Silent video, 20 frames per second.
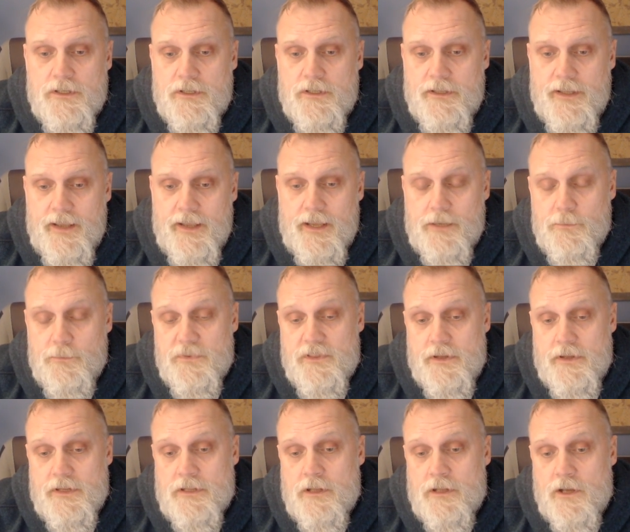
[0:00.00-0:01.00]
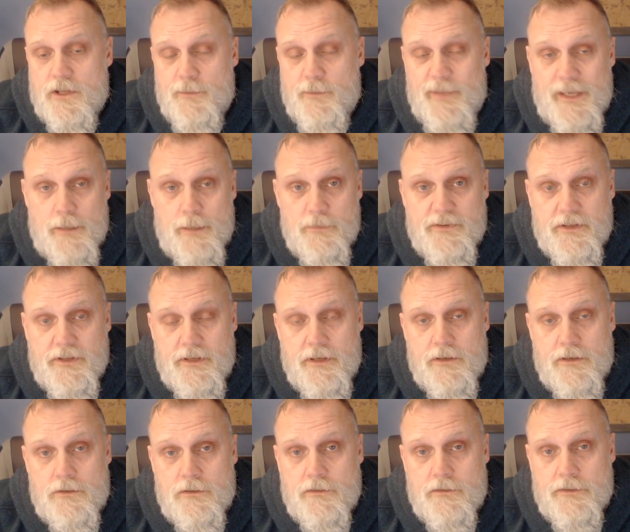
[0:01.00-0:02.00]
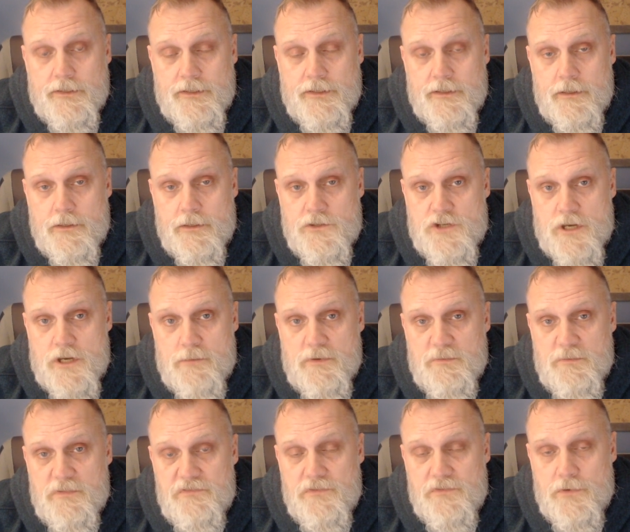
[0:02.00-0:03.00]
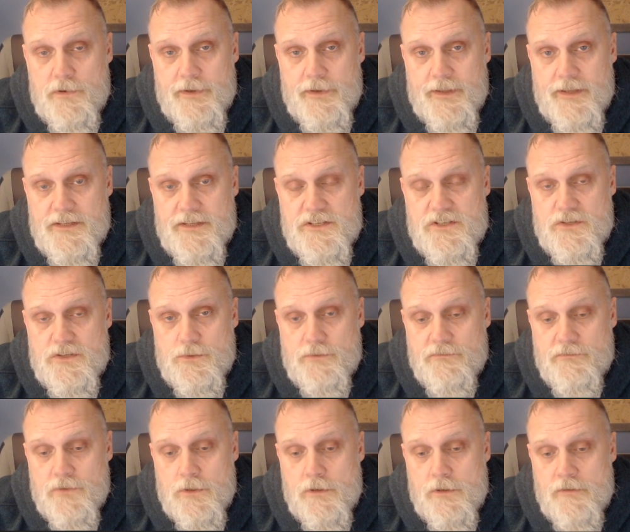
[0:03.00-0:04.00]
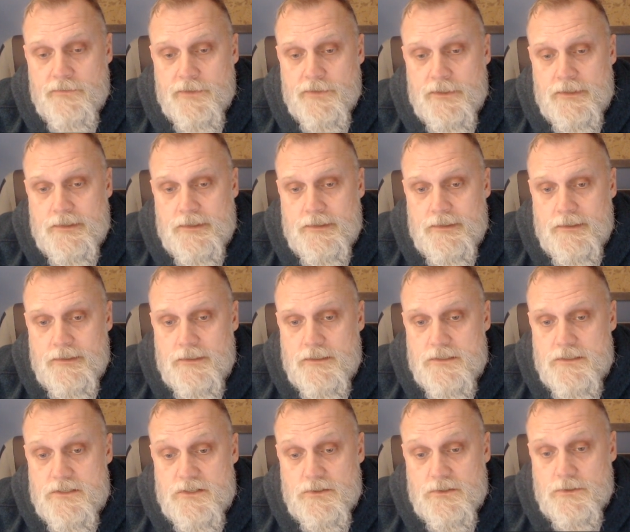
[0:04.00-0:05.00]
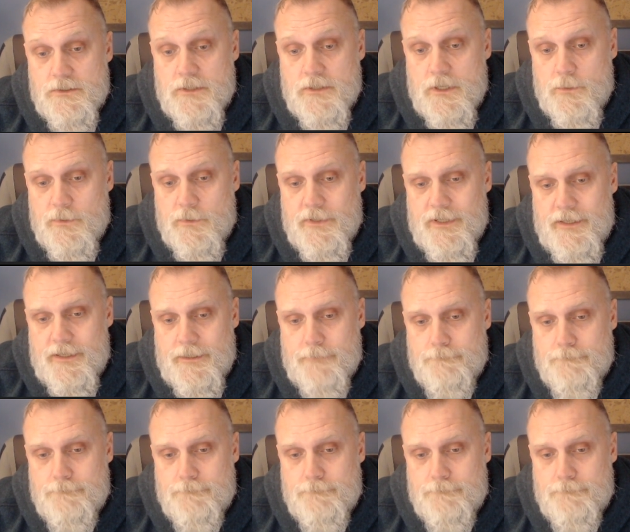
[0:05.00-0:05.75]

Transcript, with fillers: And with any luck, you'll be able to kill the uh, German before it gets too involved. So good luck with that.